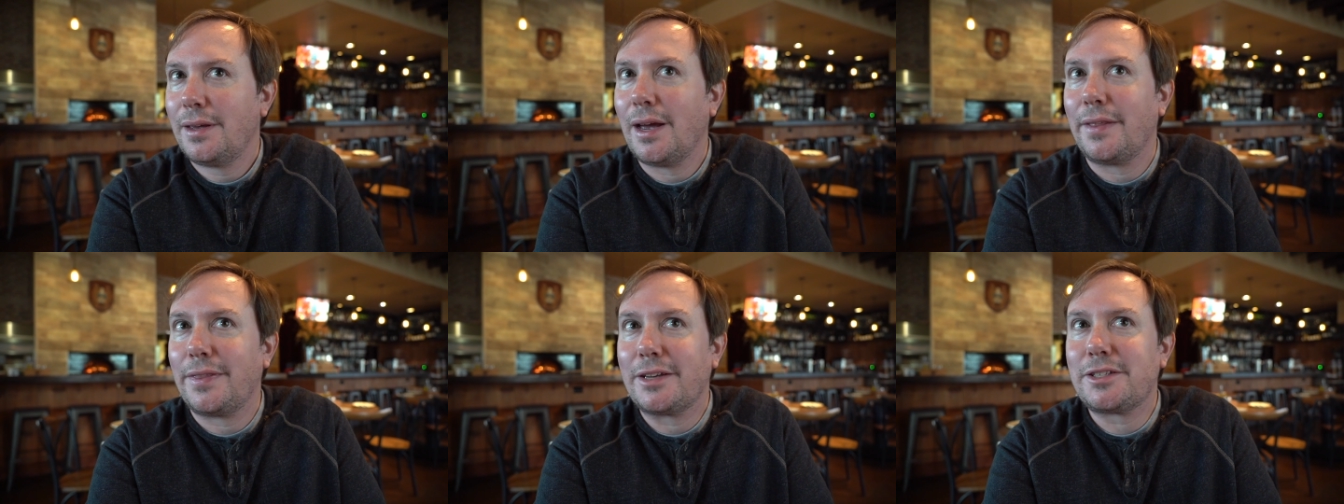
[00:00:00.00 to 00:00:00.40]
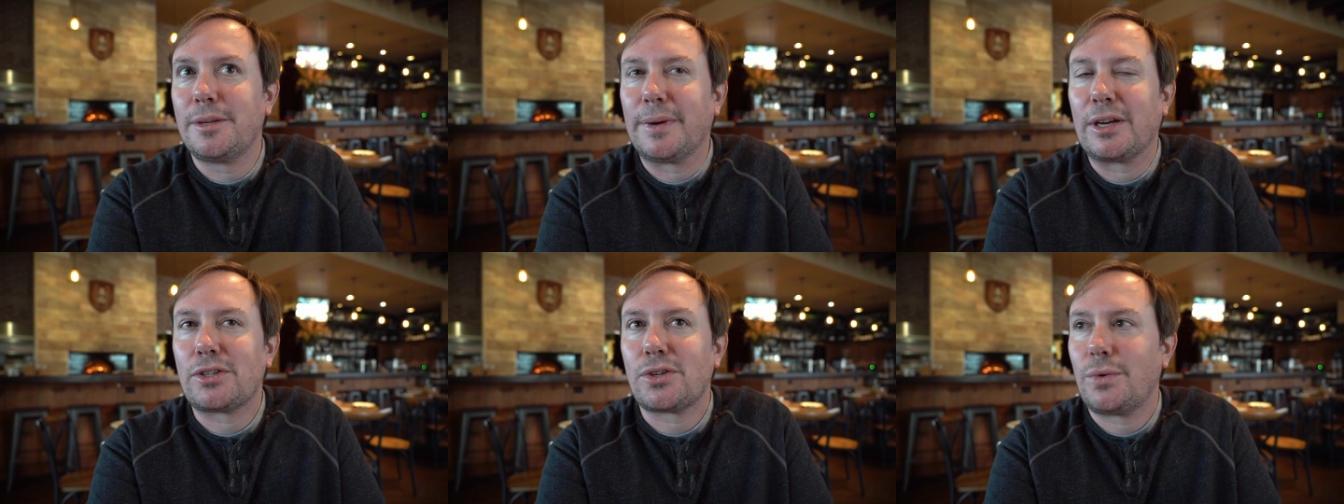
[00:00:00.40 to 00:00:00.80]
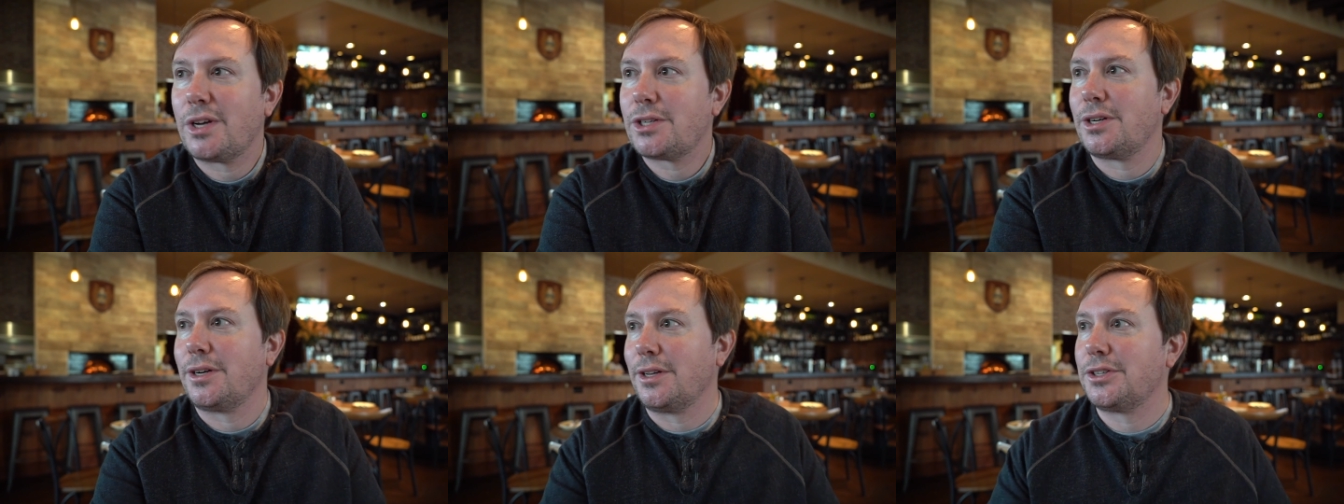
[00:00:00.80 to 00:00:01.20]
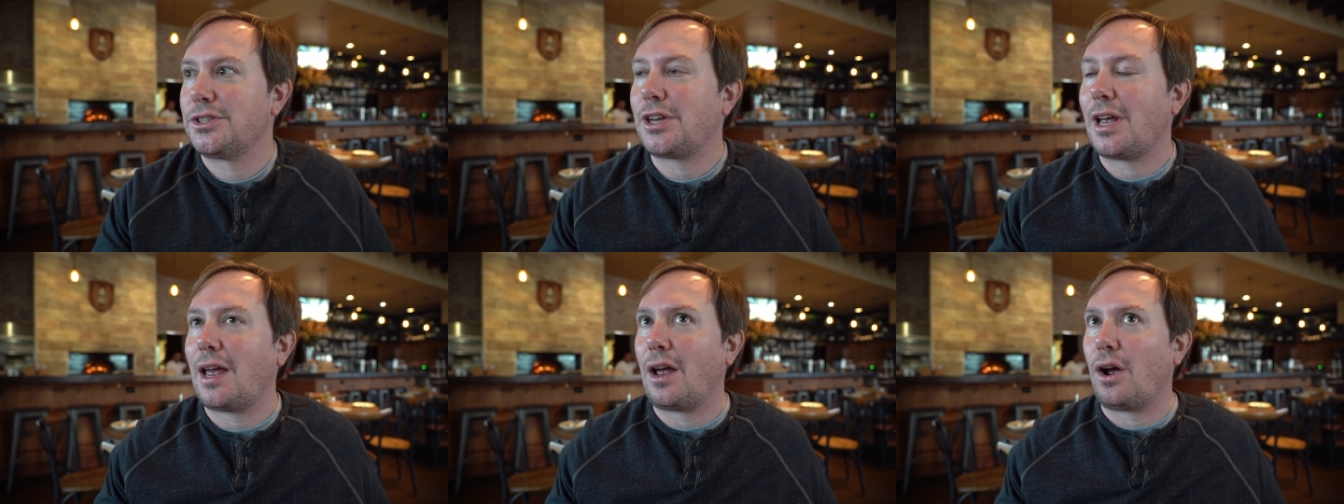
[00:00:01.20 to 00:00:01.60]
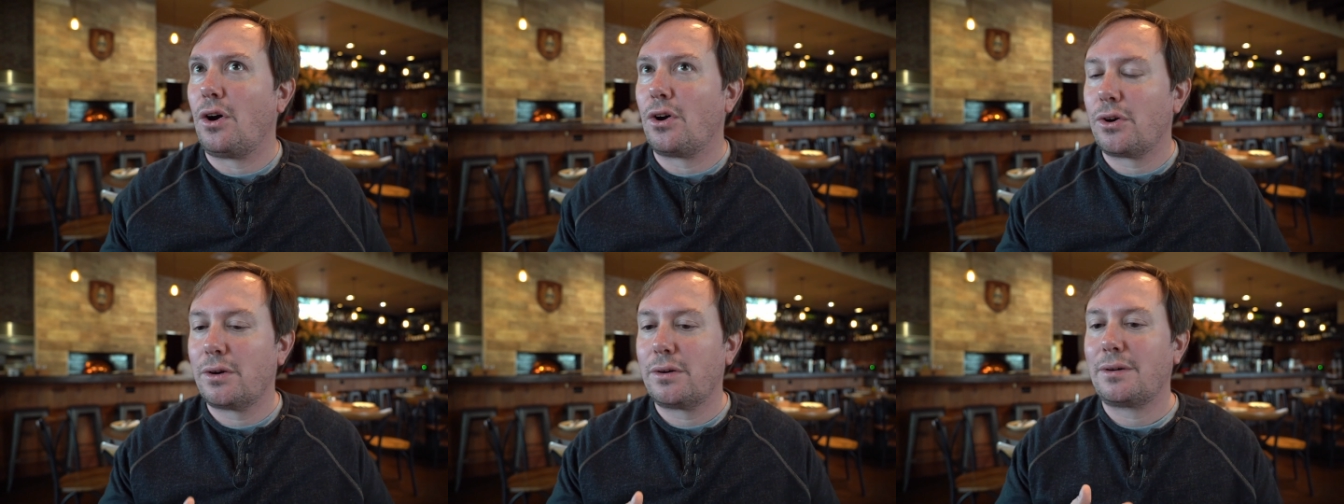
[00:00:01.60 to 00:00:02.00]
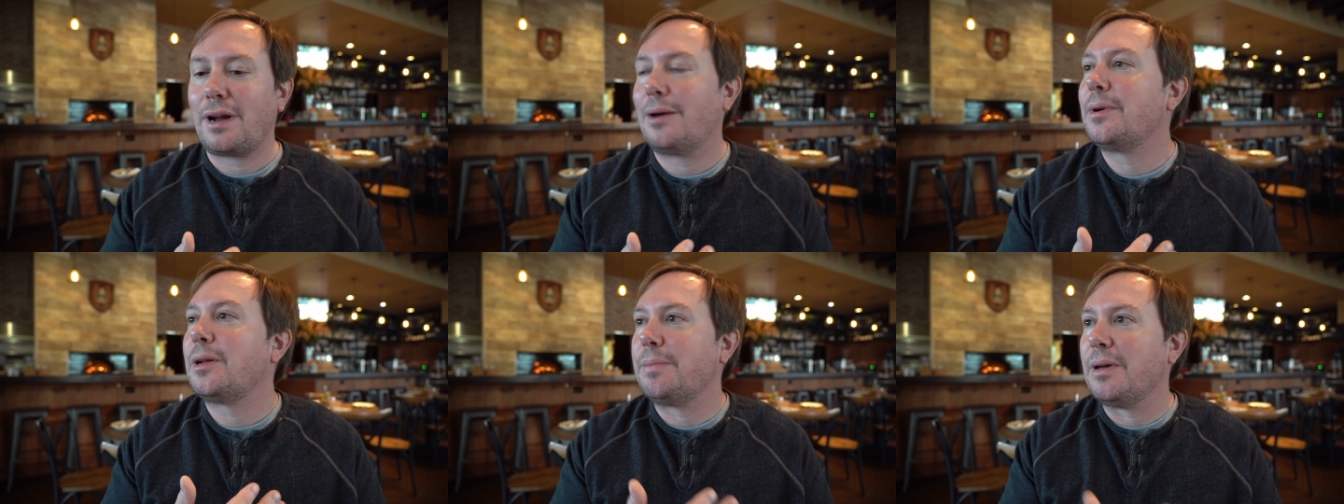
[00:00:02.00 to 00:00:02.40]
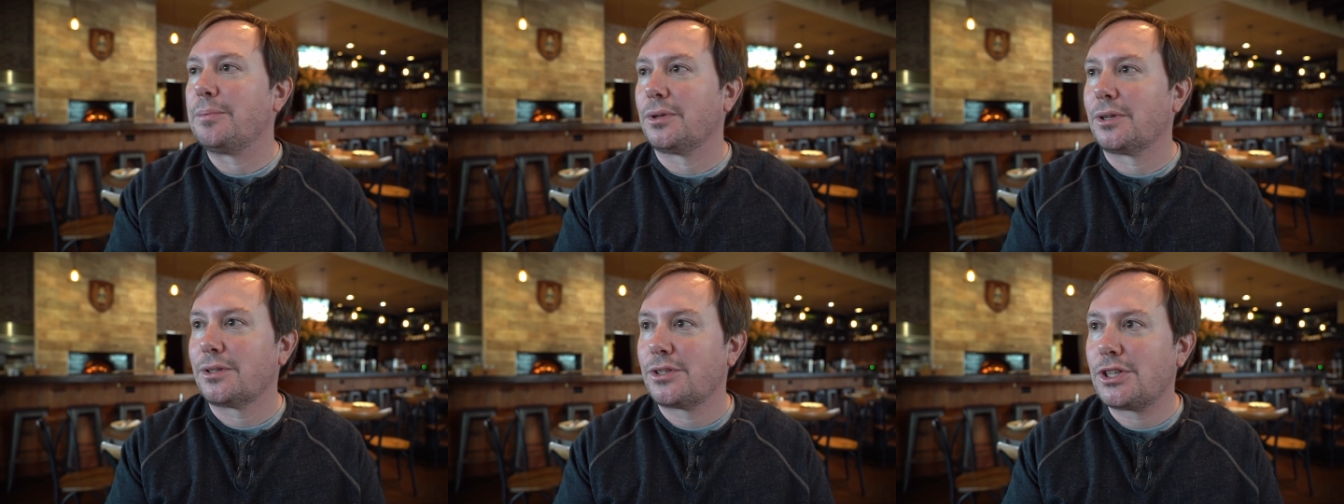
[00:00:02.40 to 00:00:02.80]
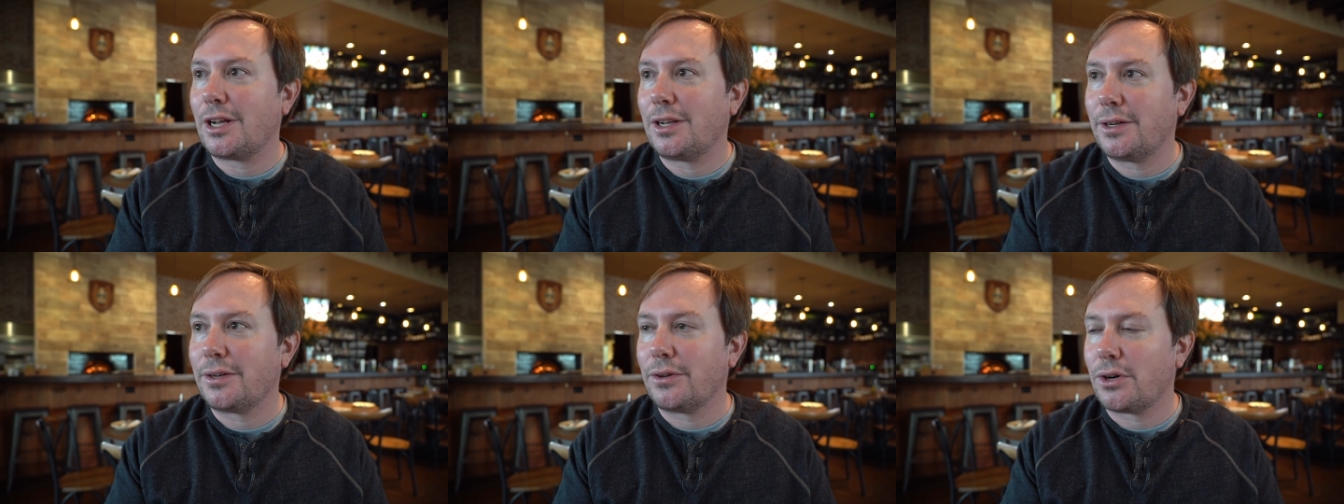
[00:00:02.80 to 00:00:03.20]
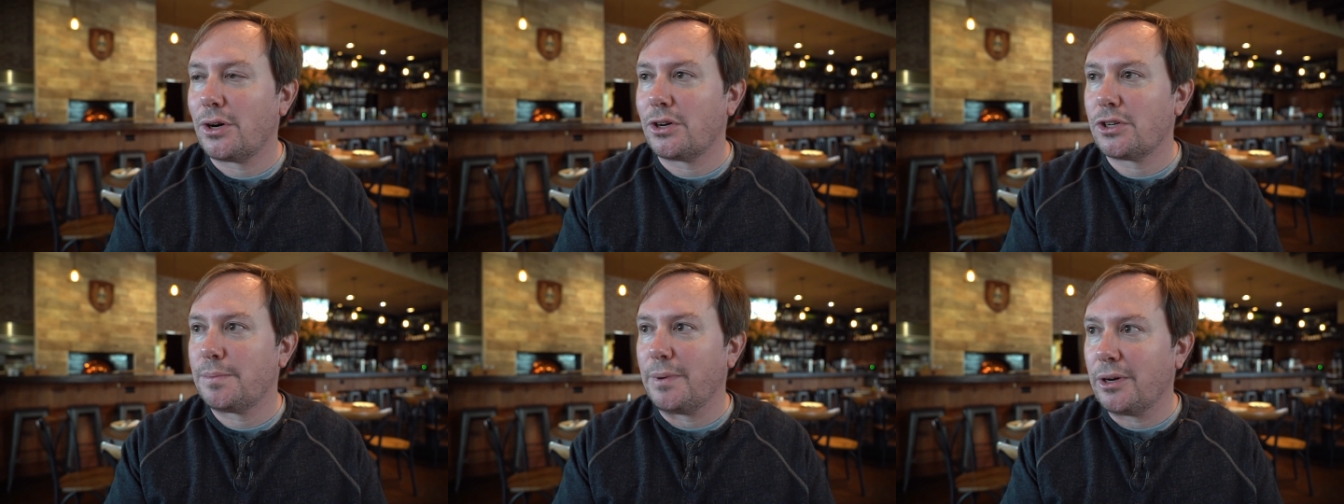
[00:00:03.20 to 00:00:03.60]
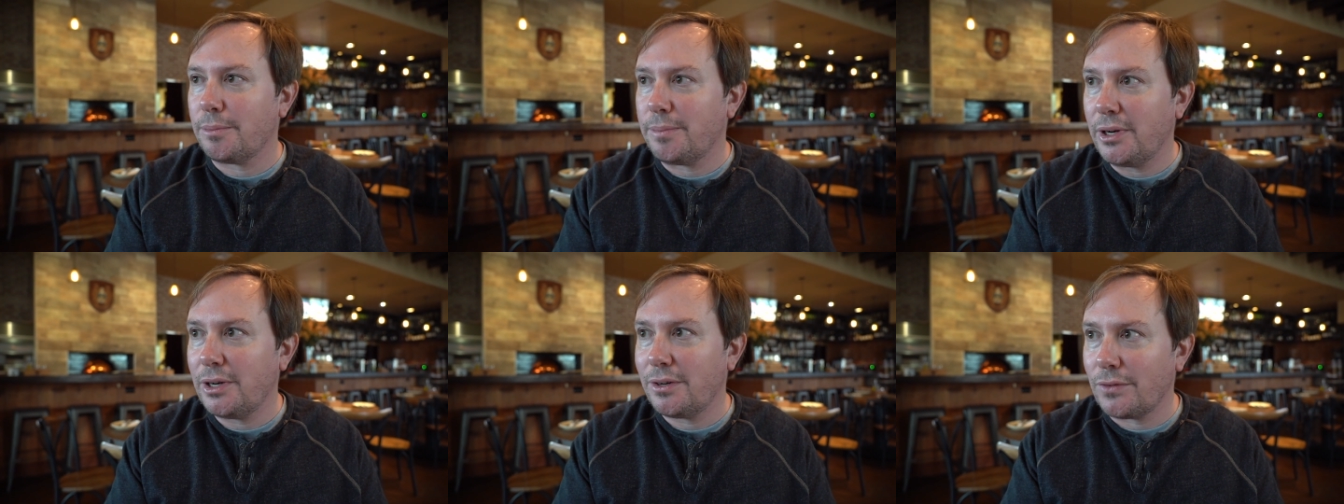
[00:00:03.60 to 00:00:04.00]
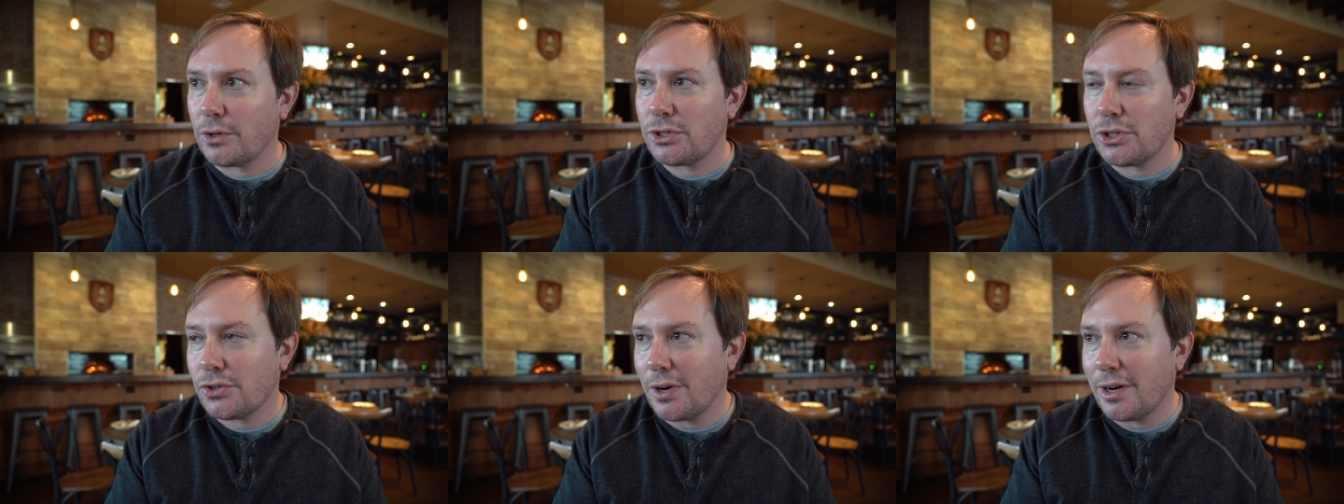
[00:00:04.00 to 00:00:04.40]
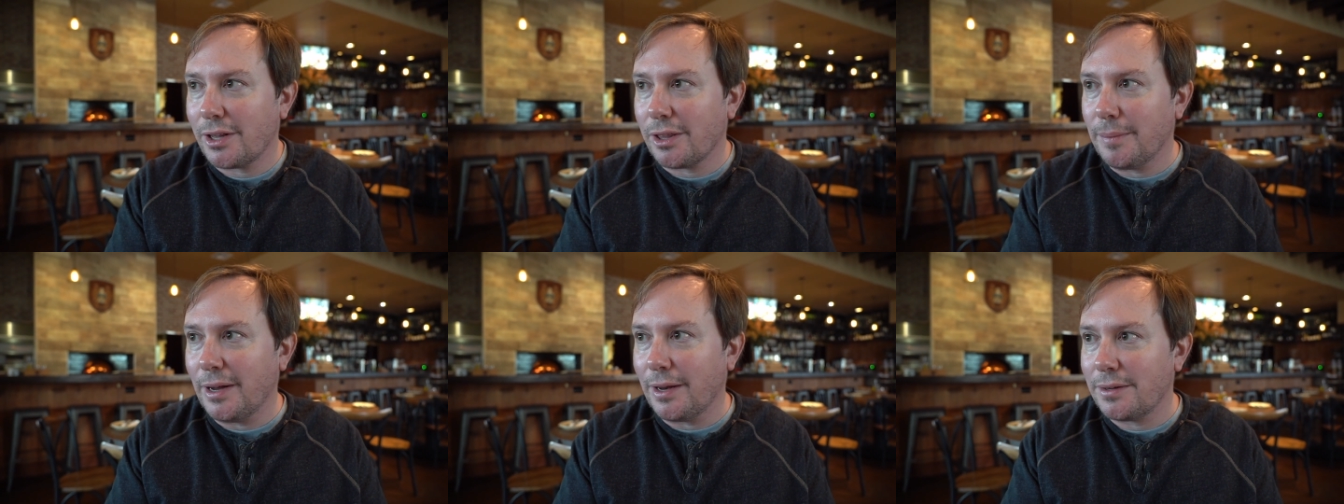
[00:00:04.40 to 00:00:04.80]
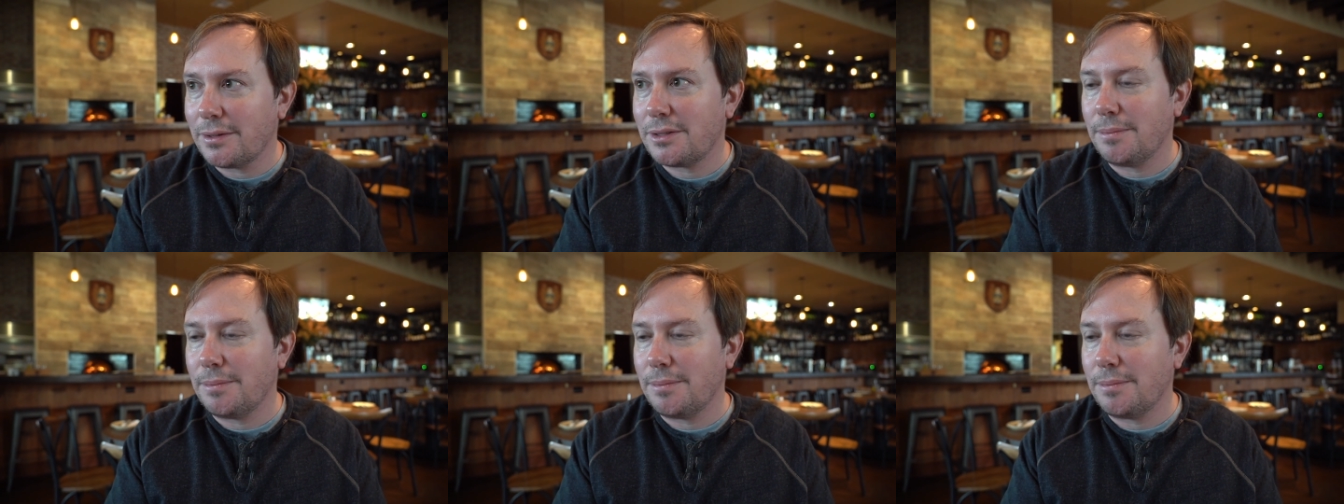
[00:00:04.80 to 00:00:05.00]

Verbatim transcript: Yeah, that's the biggest question is are how many people are selling their cars peer to peer versus trading them in?